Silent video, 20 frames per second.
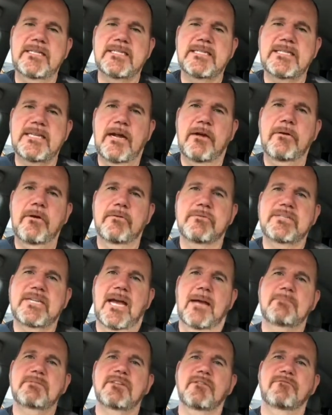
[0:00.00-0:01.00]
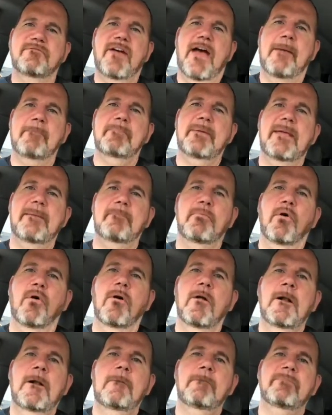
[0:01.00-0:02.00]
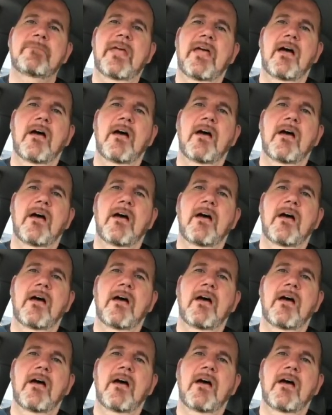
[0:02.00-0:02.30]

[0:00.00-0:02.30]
stereotypes of fat people that